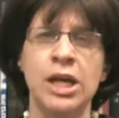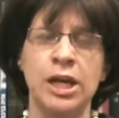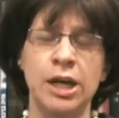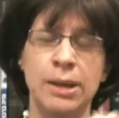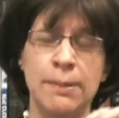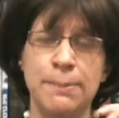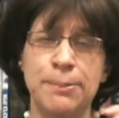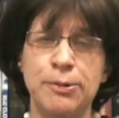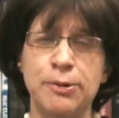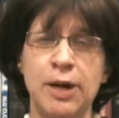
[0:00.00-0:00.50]

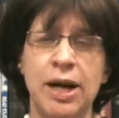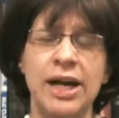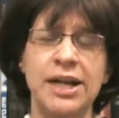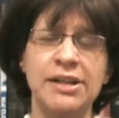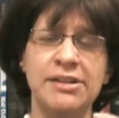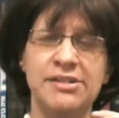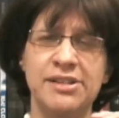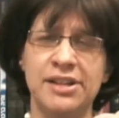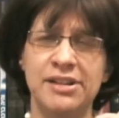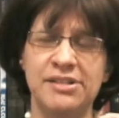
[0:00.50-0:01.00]

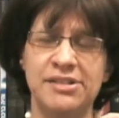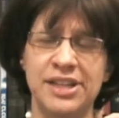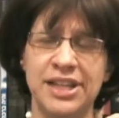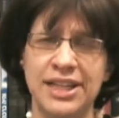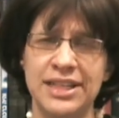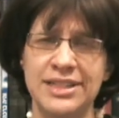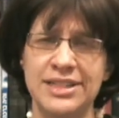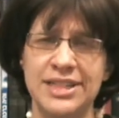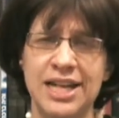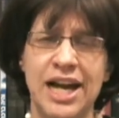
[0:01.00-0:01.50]
comprises
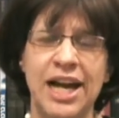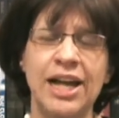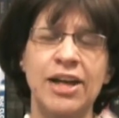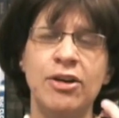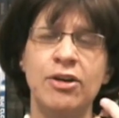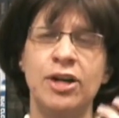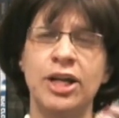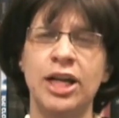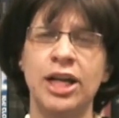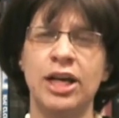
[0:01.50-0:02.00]
the
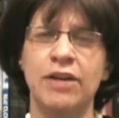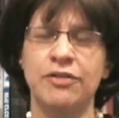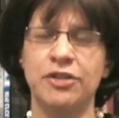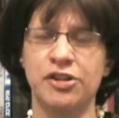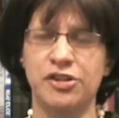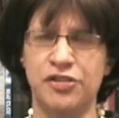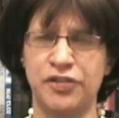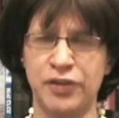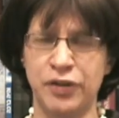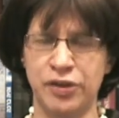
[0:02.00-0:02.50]
entirety of the
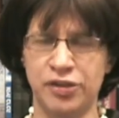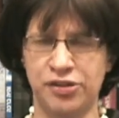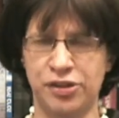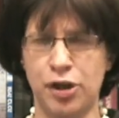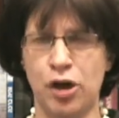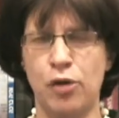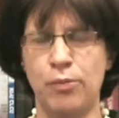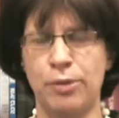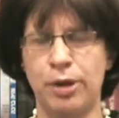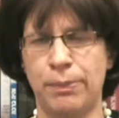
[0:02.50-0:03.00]
Sefiras
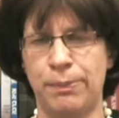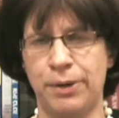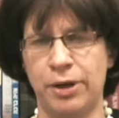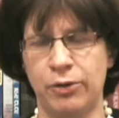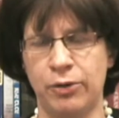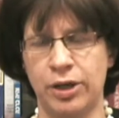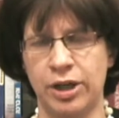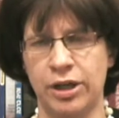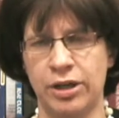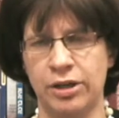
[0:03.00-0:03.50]
HaOmer
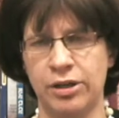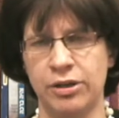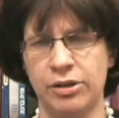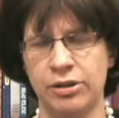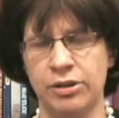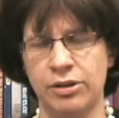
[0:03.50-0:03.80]
period.